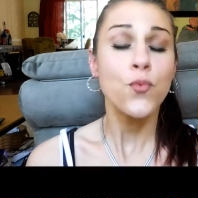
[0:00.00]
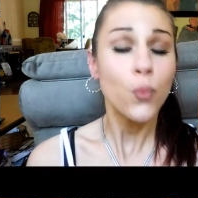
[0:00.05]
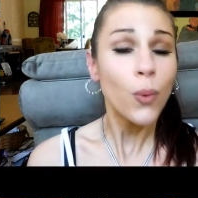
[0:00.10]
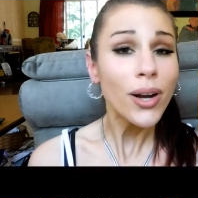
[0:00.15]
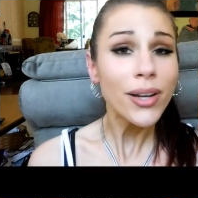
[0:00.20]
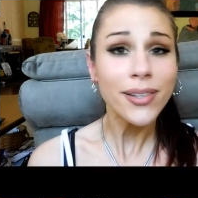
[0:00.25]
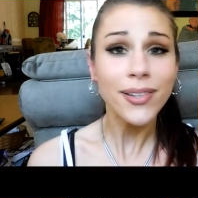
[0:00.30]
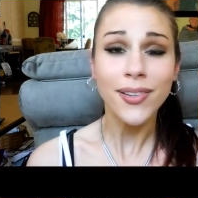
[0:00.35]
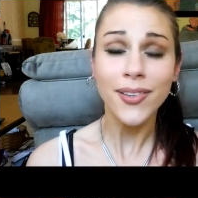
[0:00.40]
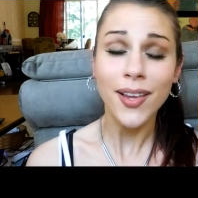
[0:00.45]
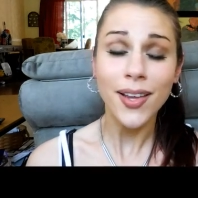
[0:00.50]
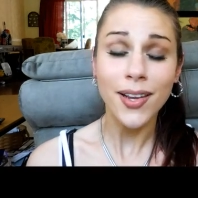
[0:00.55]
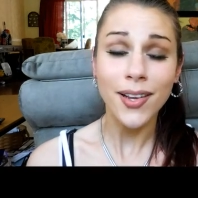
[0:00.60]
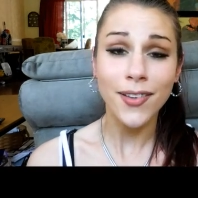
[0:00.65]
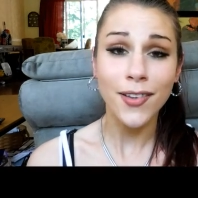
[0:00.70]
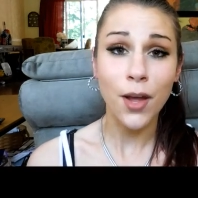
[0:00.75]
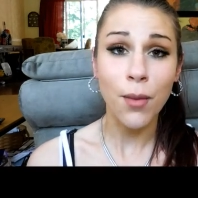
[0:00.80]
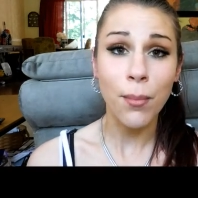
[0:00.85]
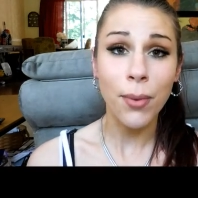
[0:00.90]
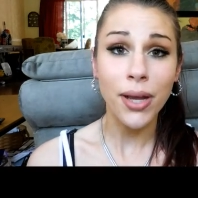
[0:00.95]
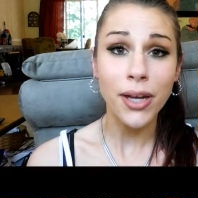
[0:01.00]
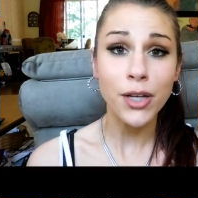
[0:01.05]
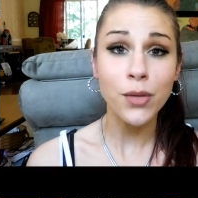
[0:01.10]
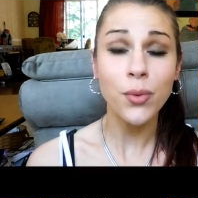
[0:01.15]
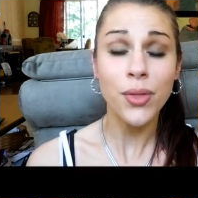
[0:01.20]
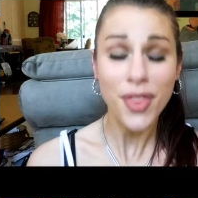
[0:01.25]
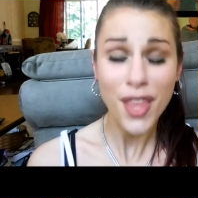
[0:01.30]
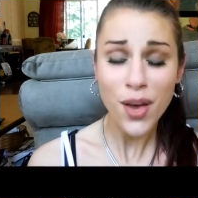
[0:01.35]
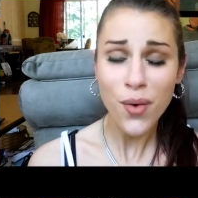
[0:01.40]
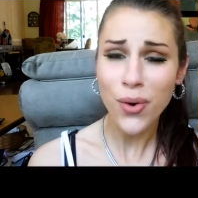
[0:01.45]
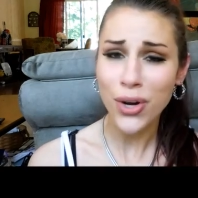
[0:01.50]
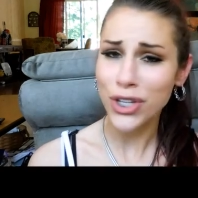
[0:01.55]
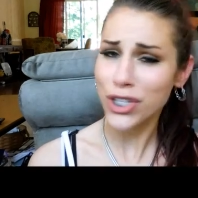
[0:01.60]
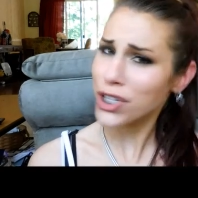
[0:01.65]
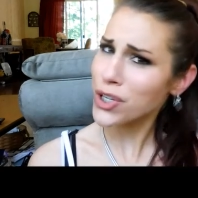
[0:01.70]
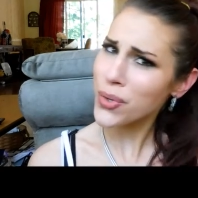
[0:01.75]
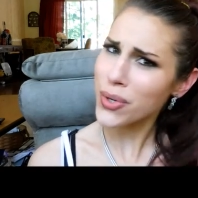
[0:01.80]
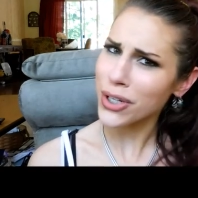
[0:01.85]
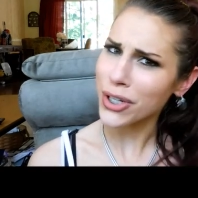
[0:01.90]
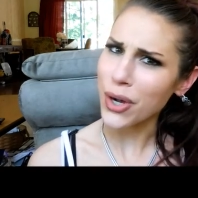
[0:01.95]
What to say to somebody when they want
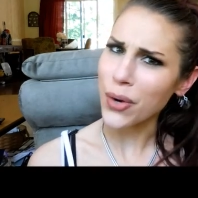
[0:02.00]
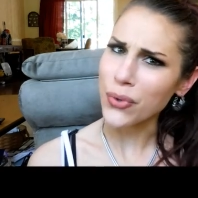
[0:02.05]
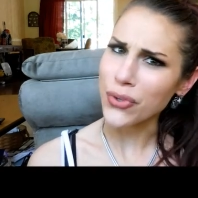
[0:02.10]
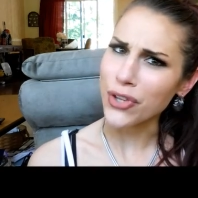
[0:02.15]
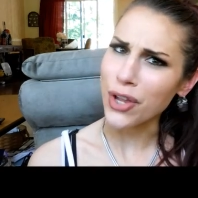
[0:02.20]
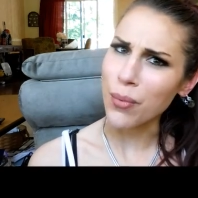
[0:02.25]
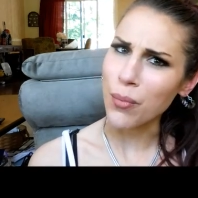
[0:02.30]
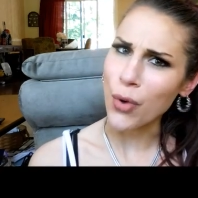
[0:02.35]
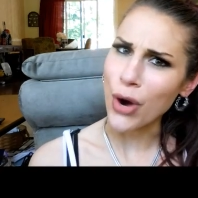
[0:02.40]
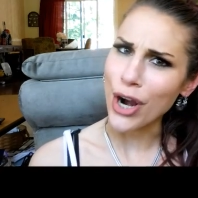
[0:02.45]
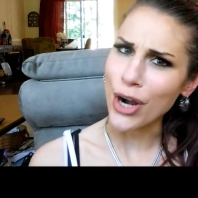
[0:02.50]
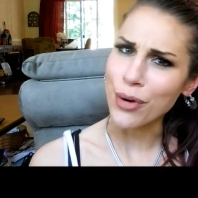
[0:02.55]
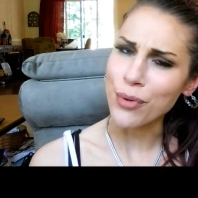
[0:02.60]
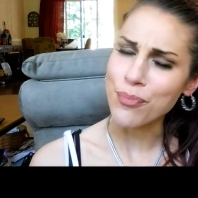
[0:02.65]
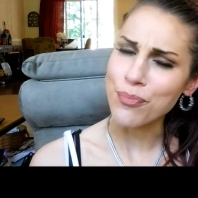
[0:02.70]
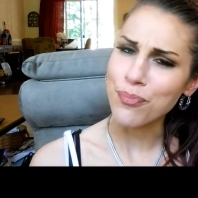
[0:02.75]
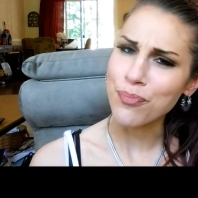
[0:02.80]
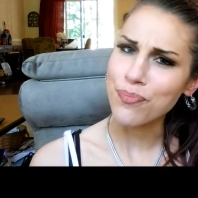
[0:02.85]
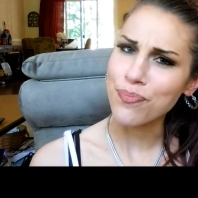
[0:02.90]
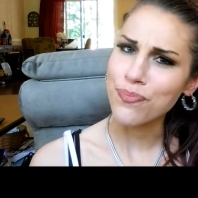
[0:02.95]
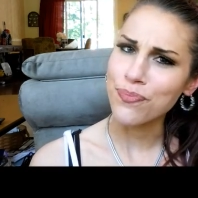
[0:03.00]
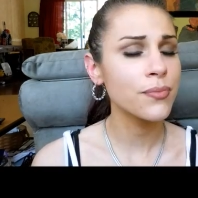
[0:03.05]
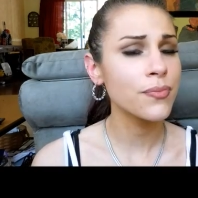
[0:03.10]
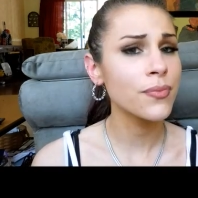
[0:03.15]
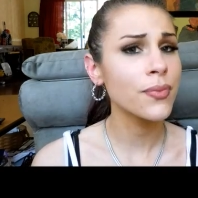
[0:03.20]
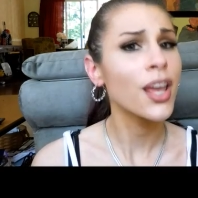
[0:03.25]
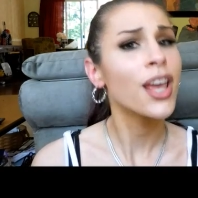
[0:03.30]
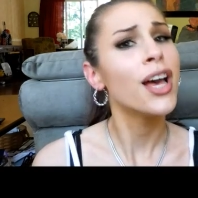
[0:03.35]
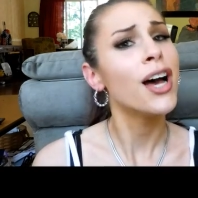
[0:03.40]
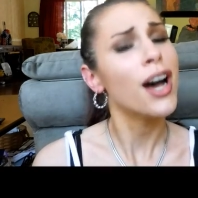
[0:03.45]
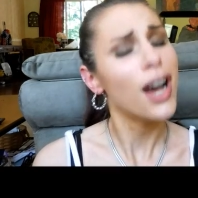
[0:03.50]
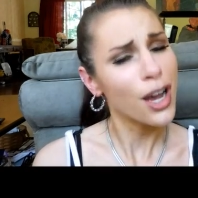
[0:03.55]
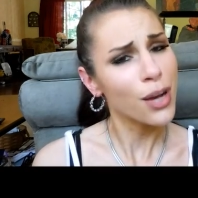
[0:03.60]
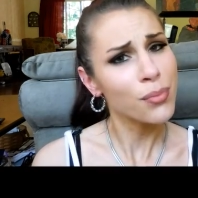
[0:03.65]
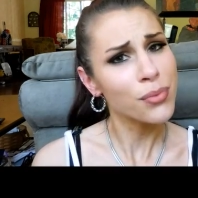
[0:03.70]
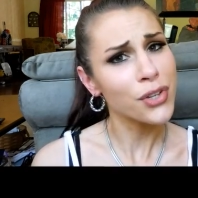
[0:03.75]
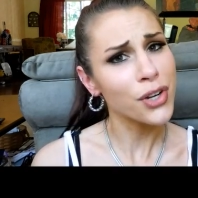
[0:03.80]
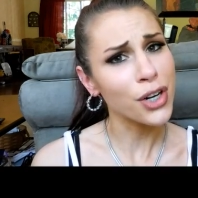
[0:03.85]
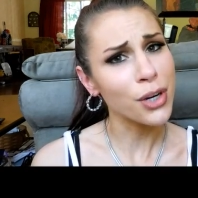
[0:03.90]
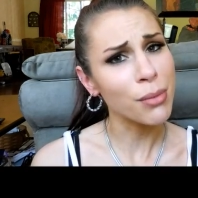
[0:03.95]
you to go somewhere?
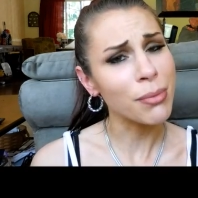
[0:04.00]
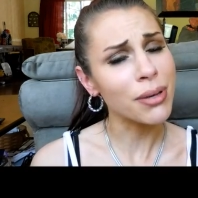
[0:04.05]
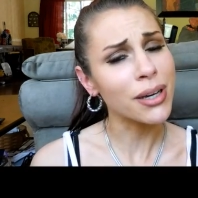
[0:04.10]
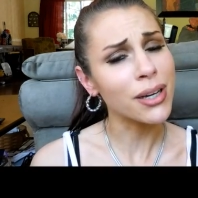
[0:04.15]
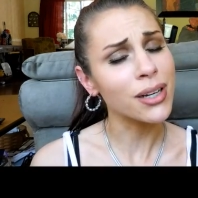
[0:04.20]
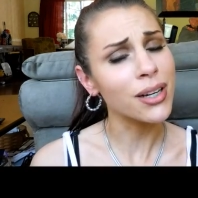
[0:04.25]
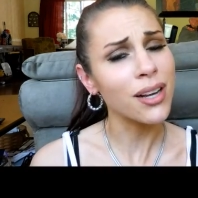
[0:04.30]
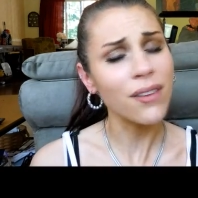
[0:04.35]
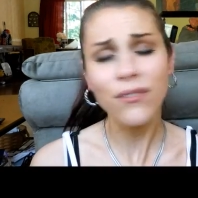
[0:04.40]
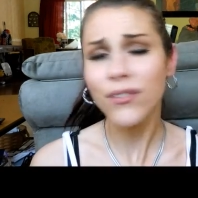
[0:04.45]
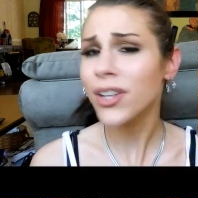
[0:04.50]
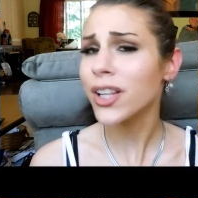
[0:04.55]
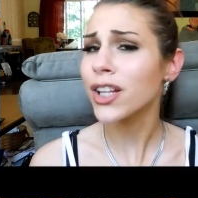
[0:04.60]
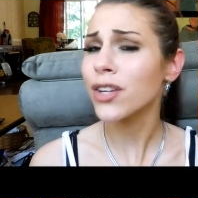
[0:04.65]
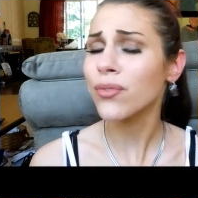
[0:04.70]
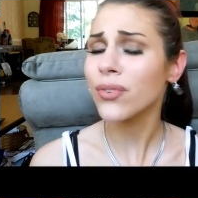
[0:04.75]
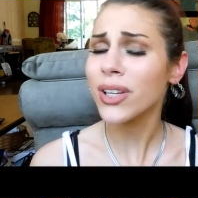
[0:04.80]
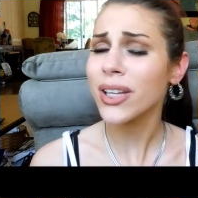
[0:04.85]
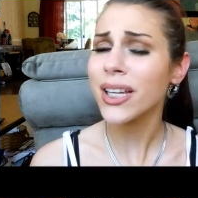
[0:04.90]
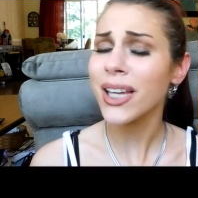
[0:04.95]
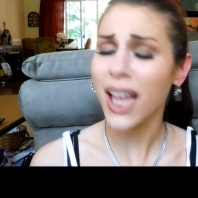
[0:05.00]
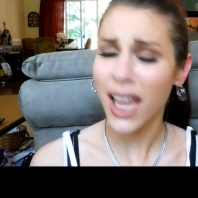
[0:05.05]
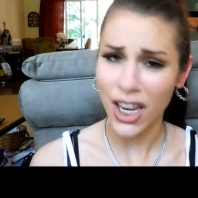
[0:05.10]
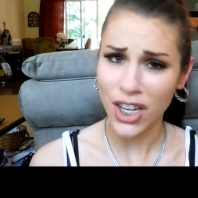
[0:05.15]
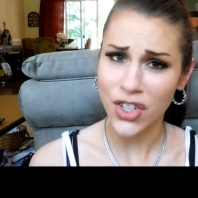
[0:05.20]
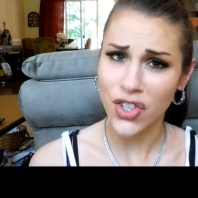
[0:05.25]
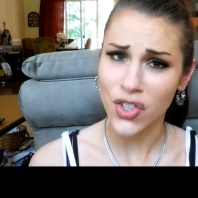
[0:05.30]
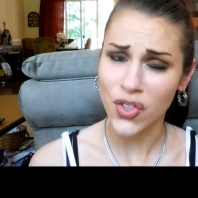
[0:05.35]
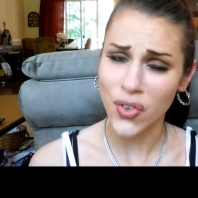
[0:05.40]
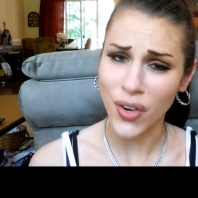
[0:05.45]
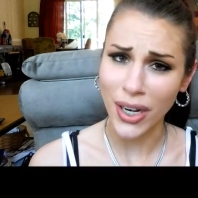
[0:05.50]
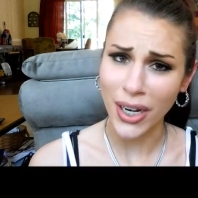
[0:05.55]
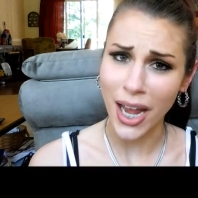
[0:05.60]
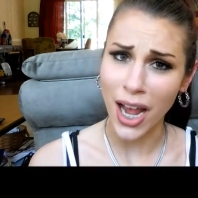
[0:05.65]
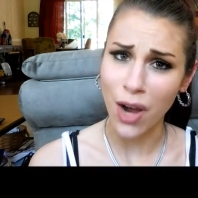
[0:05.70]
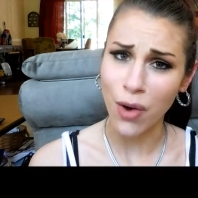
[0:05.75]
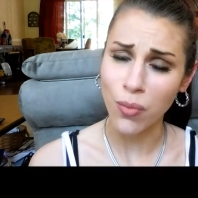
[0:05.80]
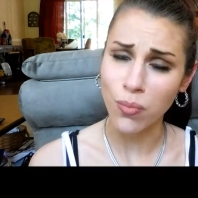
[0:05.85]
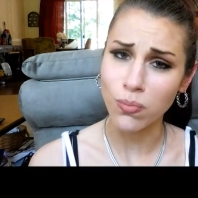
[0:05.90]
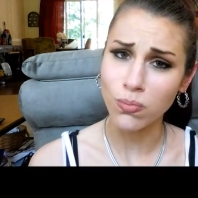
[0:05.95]
I'm sorry, man, I'm feeling really anxious right
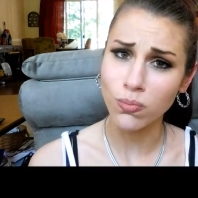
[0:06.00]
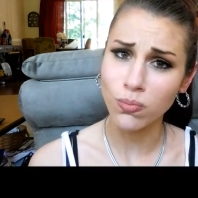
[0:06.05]
now.